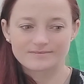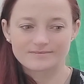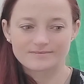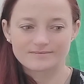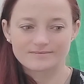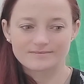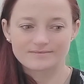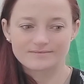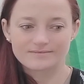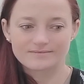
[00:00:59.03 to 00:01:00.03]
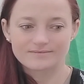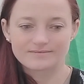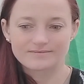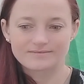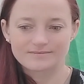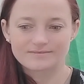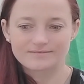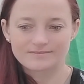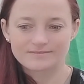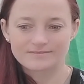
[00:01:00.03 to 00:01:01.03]

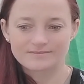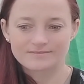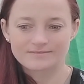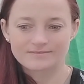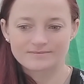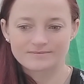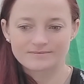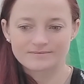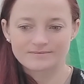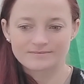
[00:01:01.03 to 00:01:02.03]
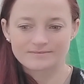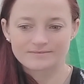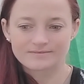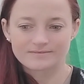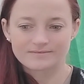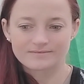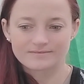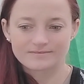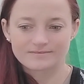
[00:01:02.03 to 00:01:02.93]
This person isn't speaking.